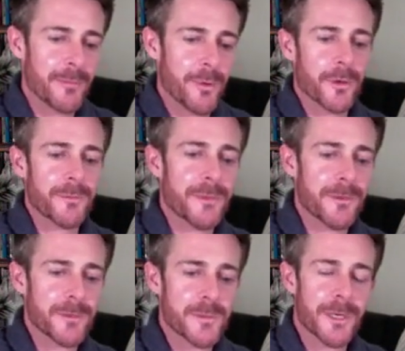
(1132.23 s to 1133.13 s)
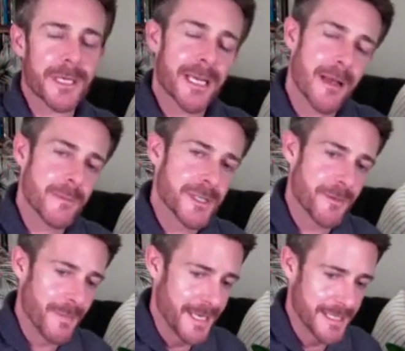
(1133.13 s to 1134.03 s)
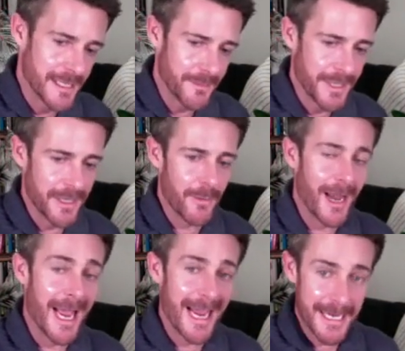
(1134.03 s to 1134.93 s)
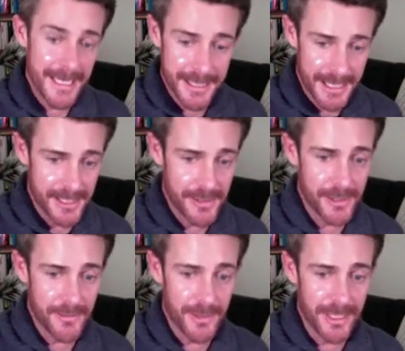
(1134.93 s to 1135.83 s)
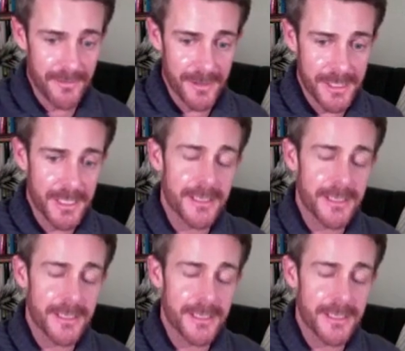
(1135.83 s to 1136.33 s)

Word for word: important minerals when it comes to men's libido and testosterone levels,